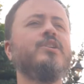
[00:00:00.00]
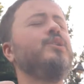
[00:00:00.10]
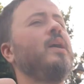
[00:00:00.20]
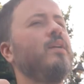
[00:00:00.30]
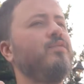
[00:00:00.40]

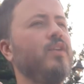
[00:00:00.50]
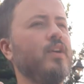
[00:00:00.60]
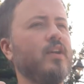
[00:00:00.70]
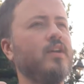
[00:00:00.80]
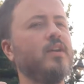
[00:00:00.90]
You have
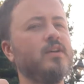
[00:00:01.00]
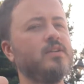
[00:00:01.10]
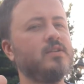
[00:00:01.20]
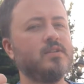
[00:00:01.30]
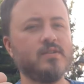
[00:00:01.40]
the
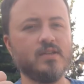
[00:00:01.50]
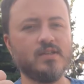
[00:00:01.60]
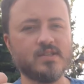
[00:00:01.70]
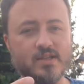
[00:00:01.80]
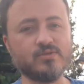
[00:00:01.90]

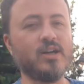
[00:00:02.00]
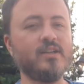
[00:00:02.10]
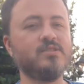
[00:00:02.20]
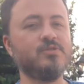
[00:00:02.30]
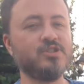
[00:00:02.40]
skill
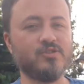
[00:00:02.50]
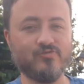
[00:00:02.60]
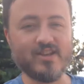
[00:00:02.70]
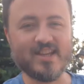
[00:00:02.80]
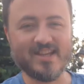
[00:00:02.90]
dice, which are
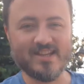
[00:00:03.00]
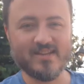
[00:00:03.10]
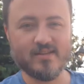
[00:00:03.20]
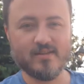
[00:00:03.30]
green,